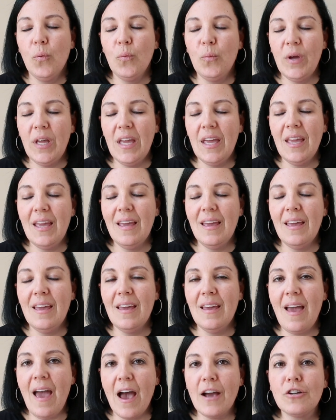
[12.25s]

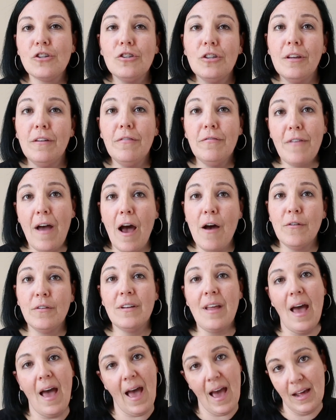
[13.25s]
we actually found
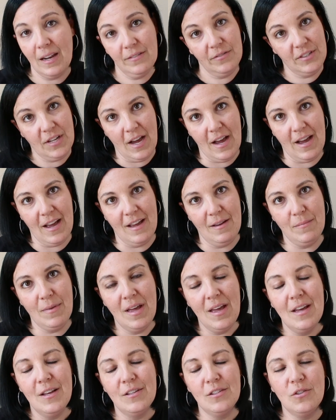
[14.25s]
ahead of time.
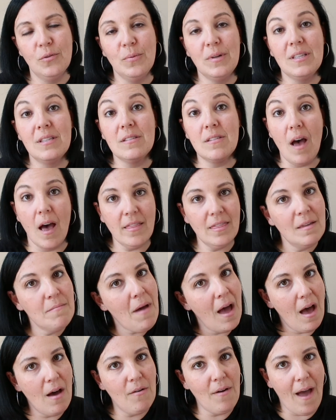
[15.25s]
So we sought them
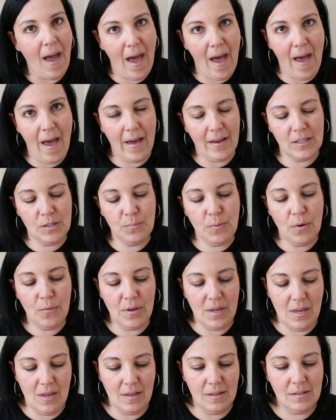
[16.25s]
out at Expo
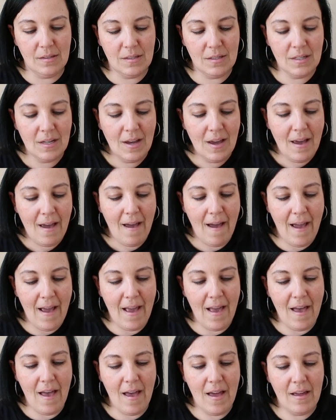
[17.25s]
East,
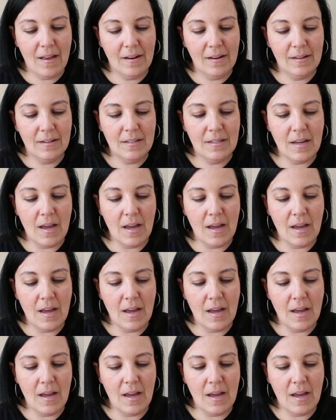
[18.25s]
and